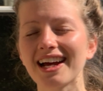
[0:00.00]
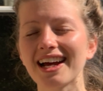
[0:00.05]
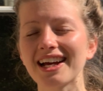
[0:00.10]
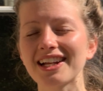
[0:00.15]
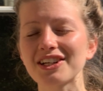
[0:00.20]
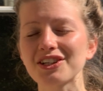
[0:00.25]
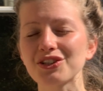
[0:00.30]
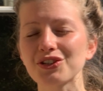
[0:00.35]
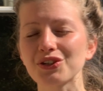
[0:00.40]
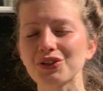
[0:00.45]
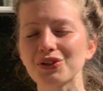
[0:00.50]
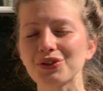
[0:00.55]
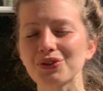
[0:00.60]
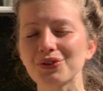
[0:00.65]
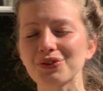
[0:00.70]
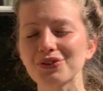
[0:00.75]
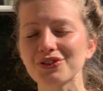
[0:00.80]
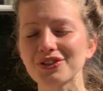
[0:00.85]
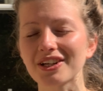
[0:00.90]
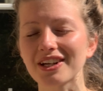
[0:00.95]
and
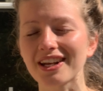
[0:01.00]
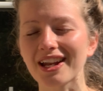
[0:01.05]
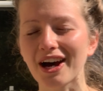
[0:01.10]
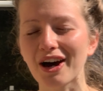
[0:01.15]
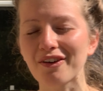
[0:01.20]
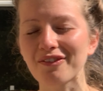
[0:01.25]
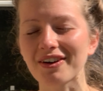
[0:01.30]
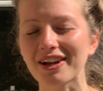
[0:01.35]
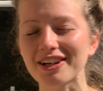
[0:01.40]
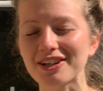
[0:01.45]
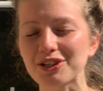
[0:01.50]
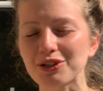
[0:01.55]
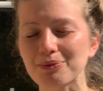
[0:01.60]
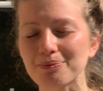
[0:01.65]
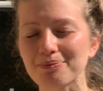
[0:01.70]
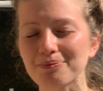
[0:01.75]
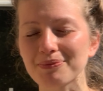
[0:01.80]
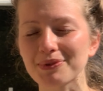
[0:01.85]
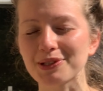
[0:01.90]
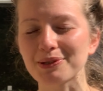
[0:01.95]
to love and to
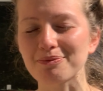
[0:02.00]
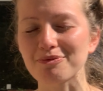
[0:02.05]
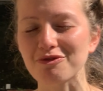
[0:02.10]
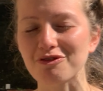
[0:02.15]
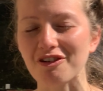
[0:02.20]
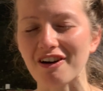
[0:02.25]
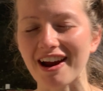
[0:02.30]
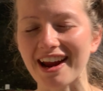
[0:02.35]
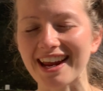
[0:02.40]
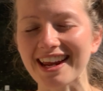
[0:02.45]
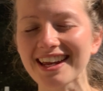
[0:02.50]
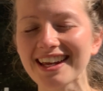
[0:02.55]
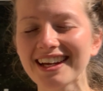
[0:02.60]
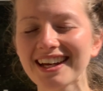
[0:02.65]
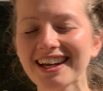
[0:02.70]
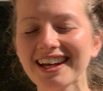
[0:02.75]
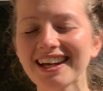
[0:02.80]
pray